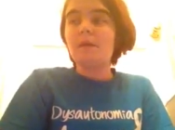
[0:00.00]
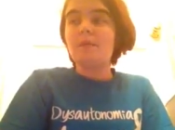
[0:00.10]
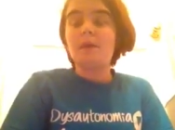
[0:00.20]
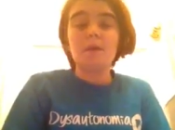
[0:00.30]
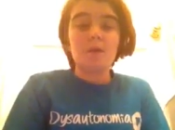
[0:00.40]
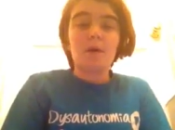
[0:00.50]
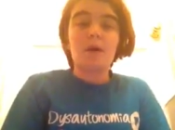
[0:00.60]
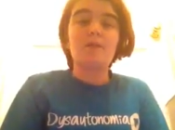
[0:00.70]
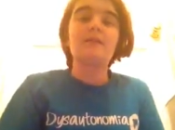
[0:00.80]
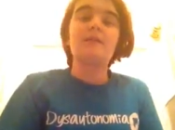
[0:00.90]
but no
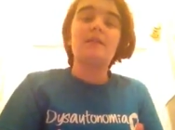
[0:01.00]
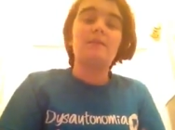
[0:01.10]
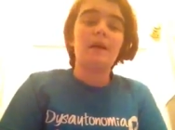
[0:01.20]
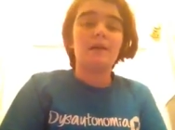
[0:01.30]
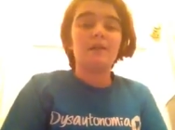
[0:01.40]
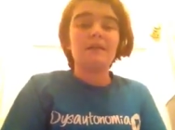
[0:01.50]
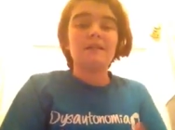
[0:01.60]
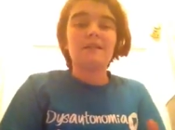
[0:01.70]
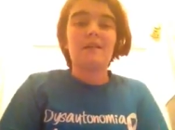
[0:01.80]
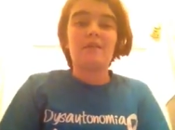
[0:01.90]
promises as my
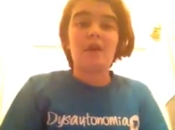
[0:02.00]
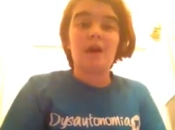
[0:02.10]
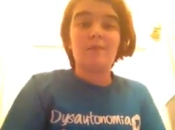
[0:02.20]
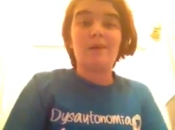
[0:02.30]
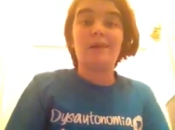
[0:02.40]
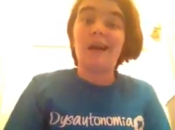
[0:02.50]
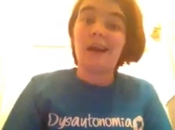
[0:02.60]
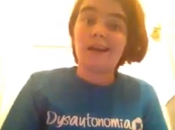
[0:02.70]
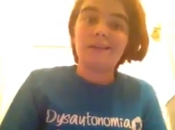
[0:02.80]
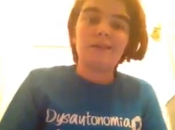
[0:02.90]
illnesses have not been
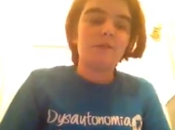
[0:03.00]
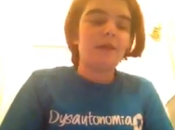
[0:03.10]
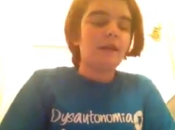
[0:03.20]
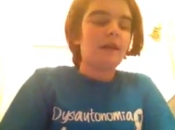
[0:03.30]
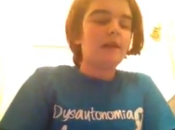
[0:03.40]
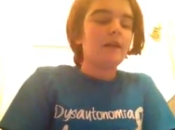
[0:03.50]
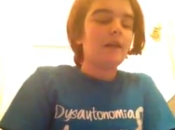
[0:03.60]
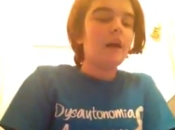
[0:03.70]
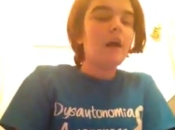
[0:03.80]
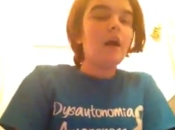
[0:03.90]
kind to me lately.